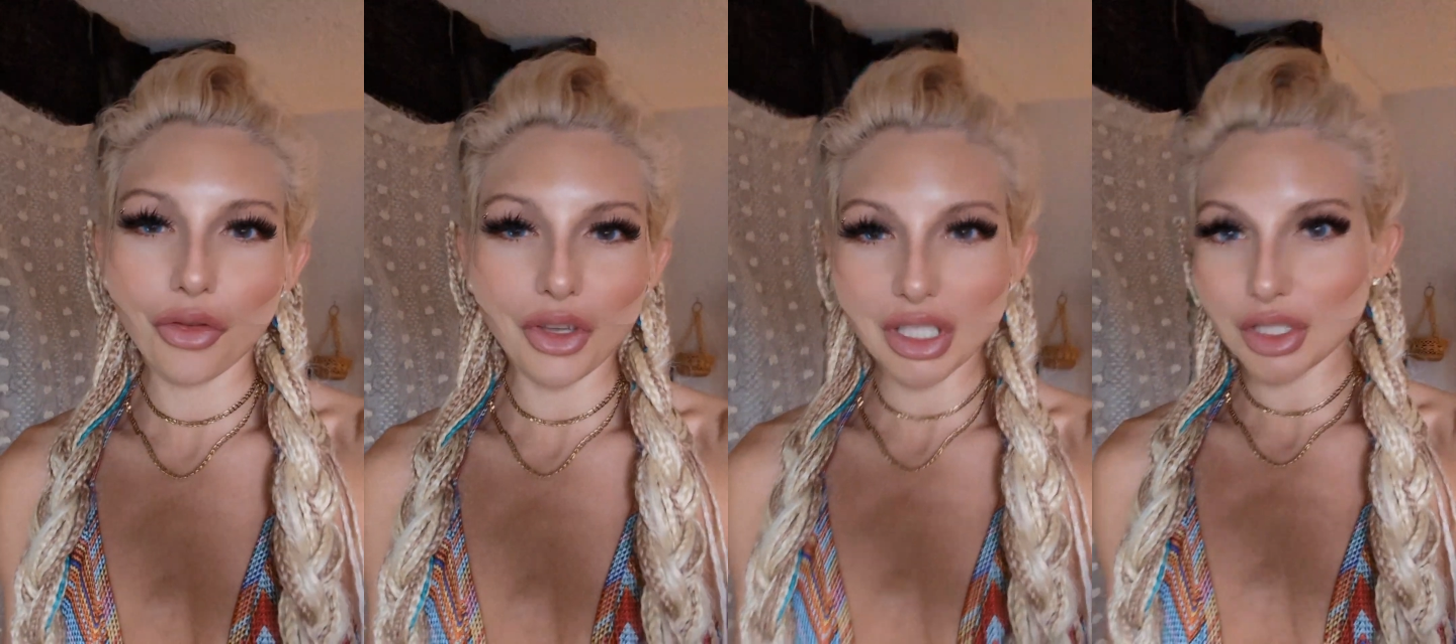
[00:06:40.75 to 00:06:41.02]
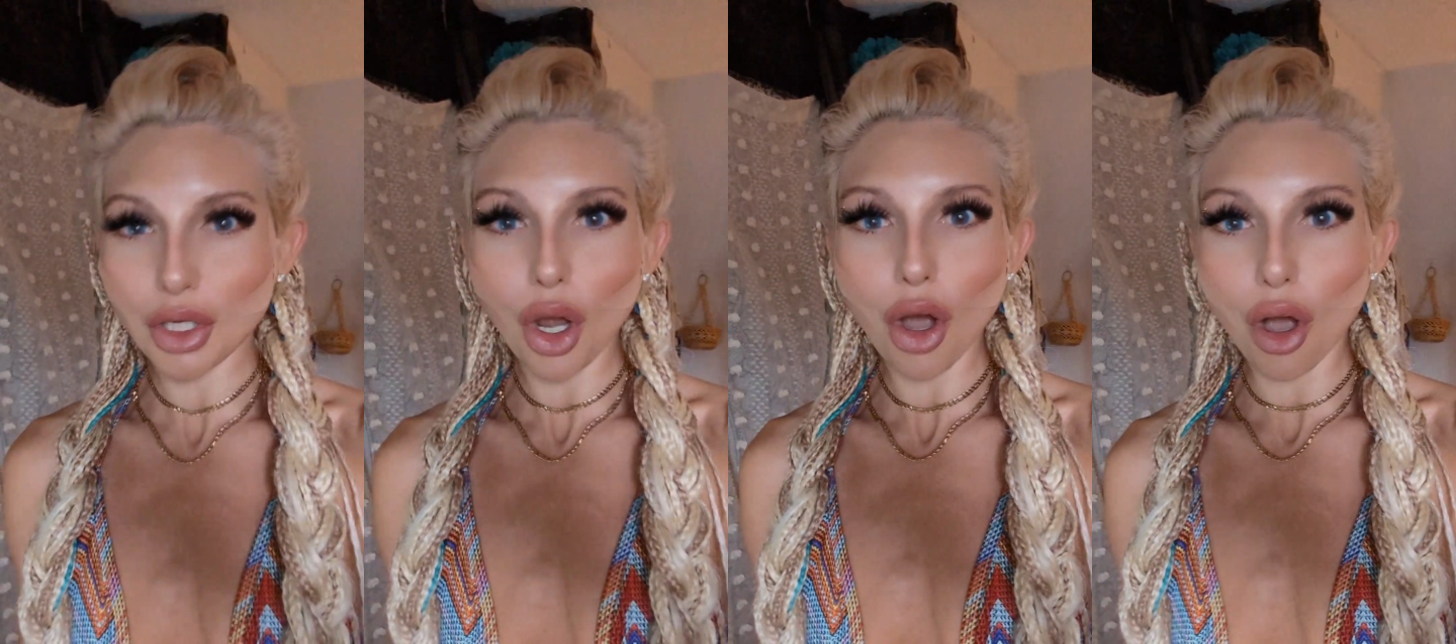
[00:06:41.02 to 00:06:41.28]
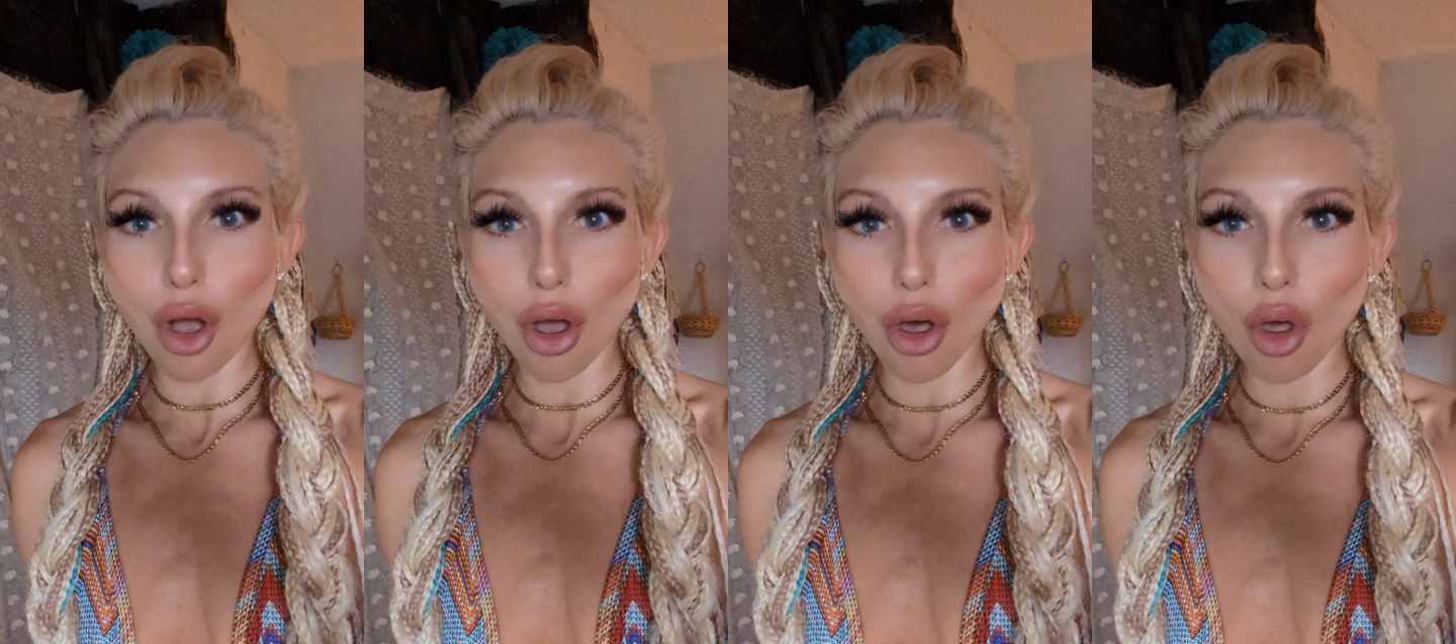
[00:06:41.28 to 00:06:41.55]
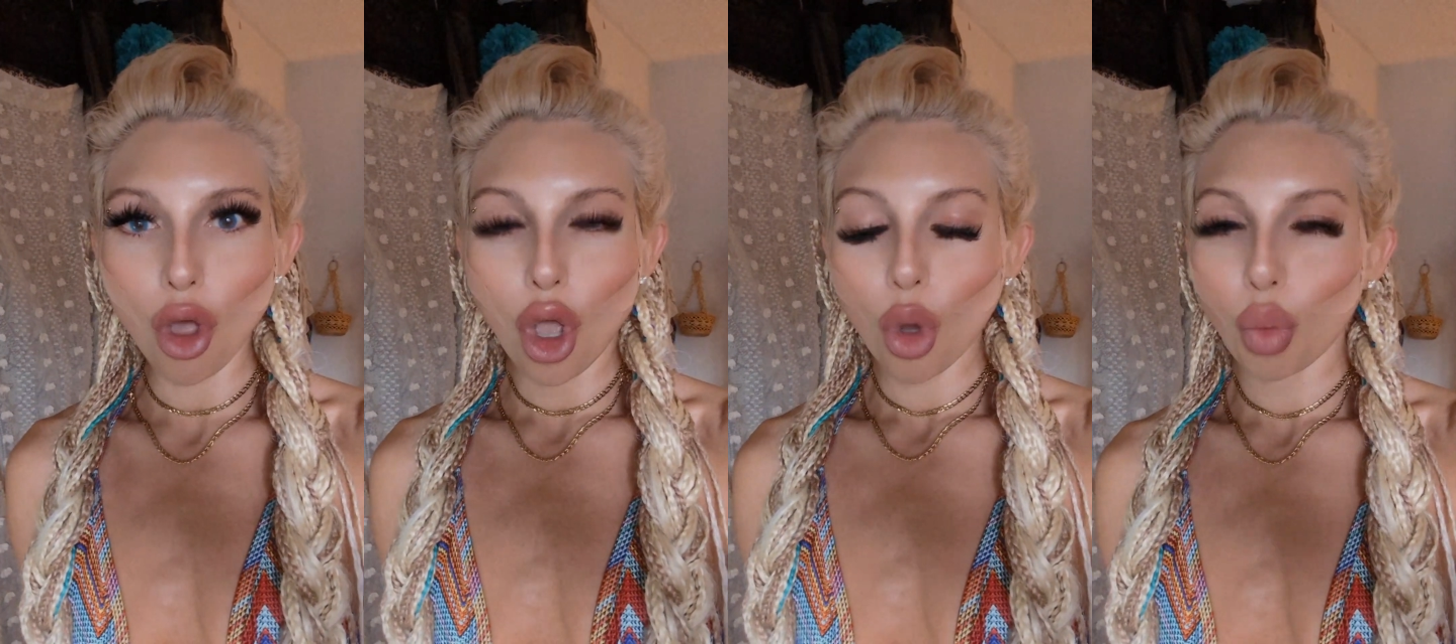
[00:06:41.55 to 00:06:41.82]
fits
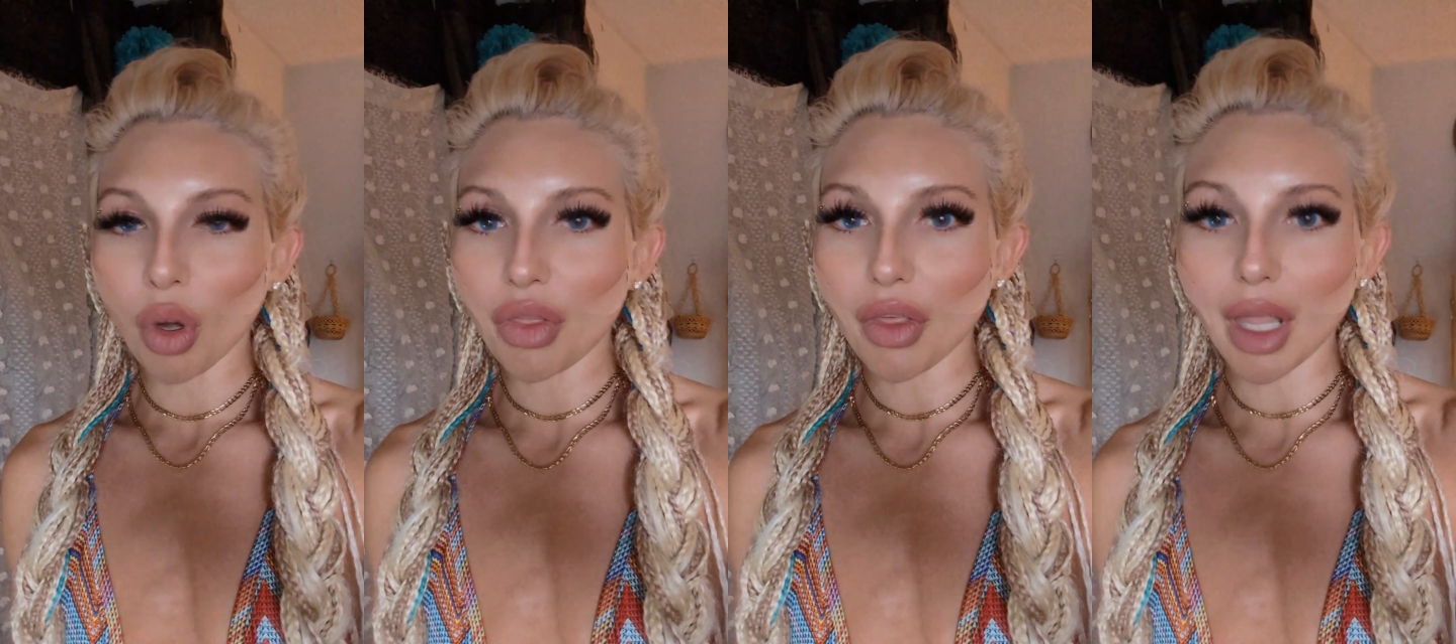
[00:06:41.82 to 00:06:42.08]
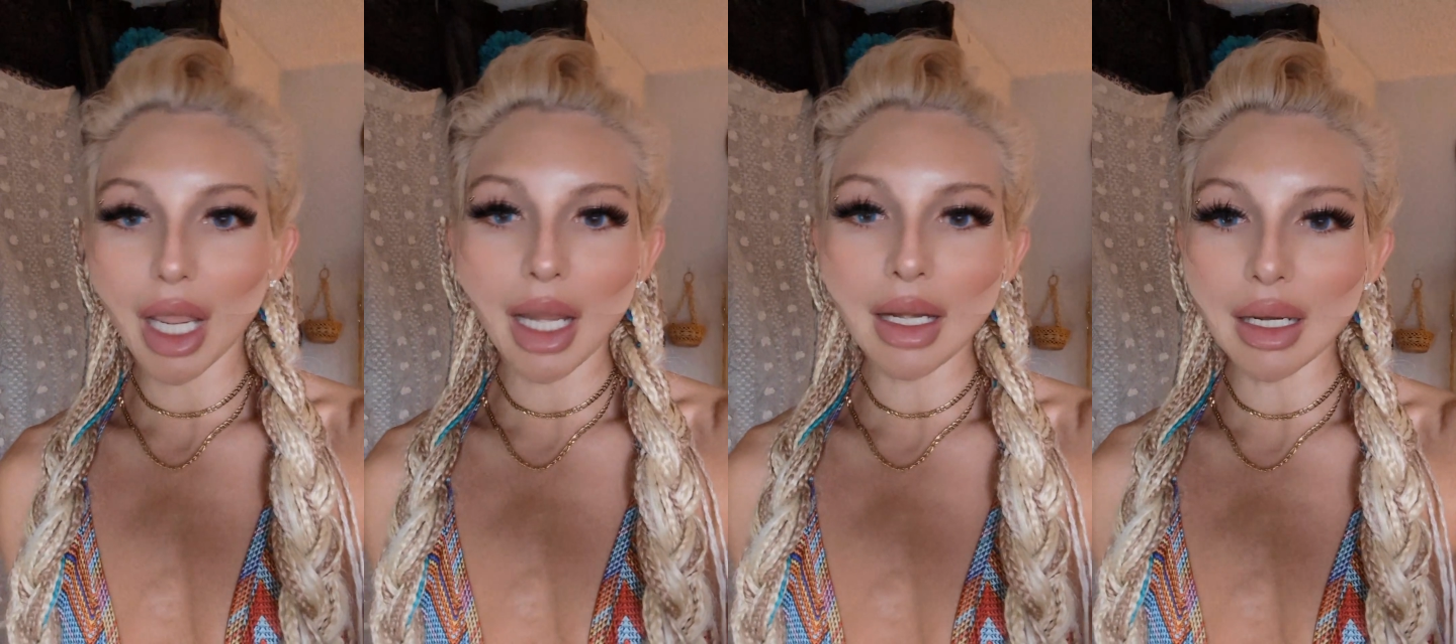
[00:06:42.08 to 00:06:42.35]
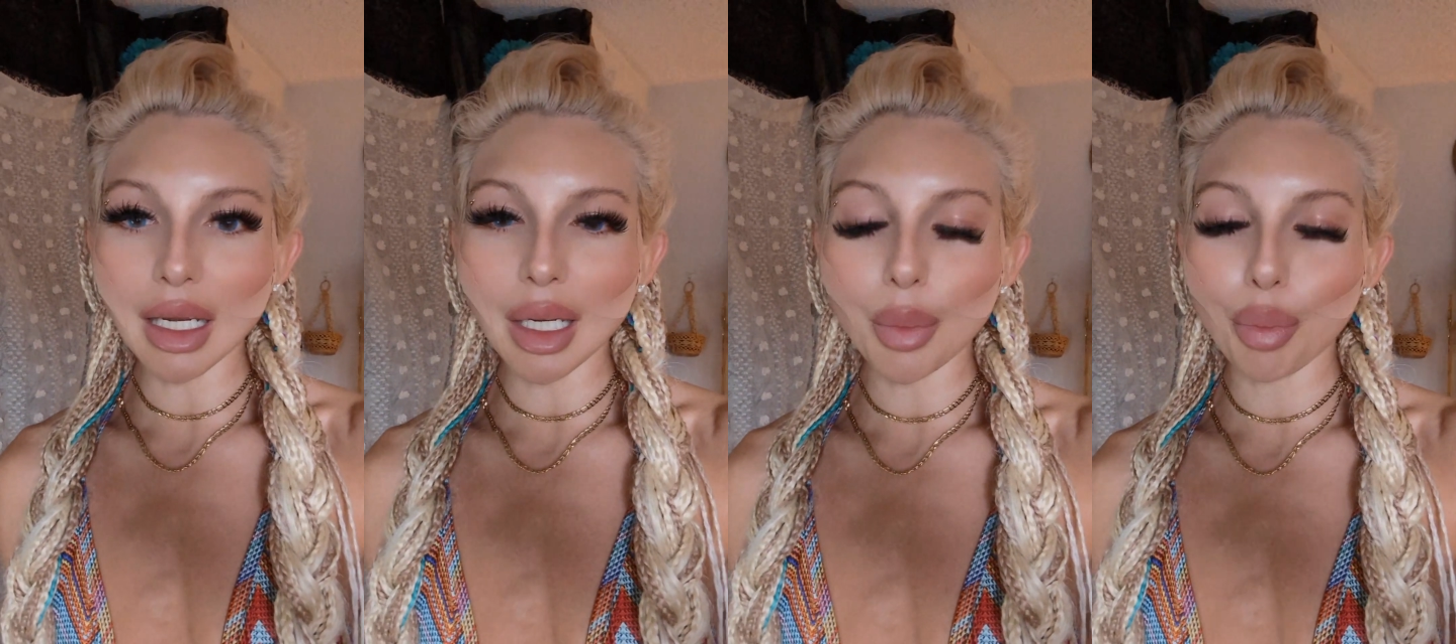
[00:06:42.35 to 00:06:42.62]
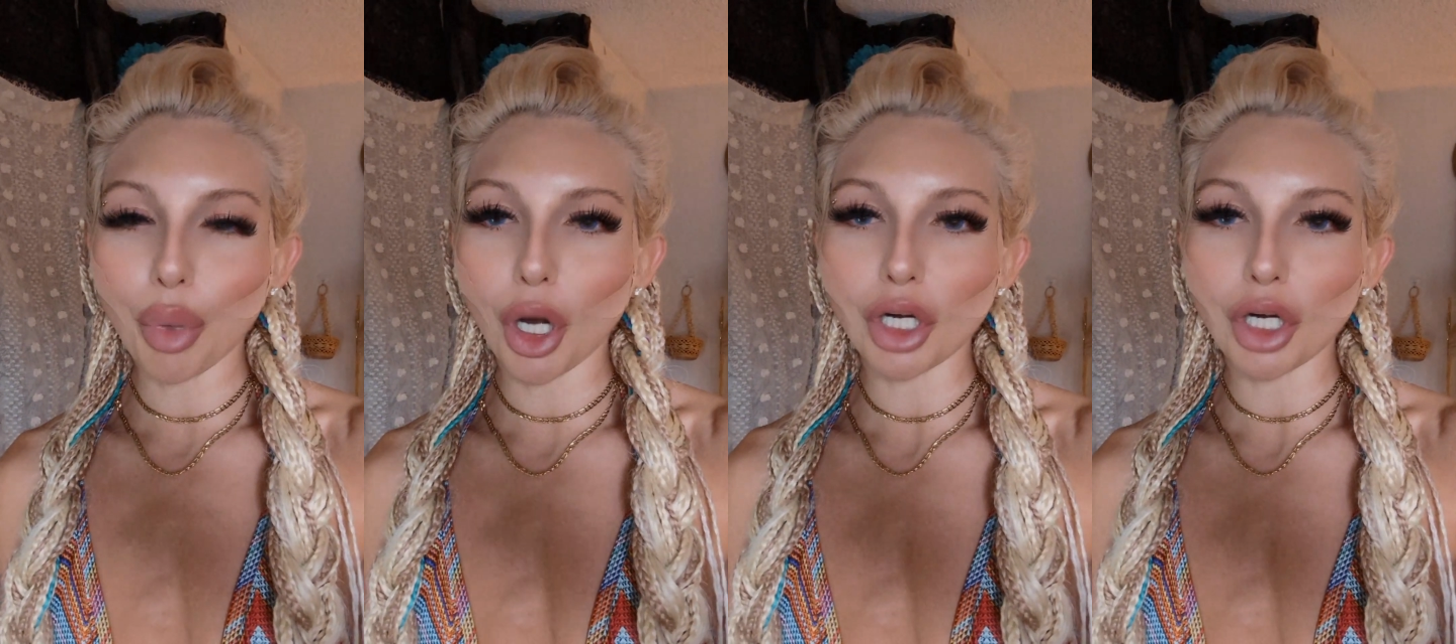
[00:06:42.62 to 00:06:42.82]
all with any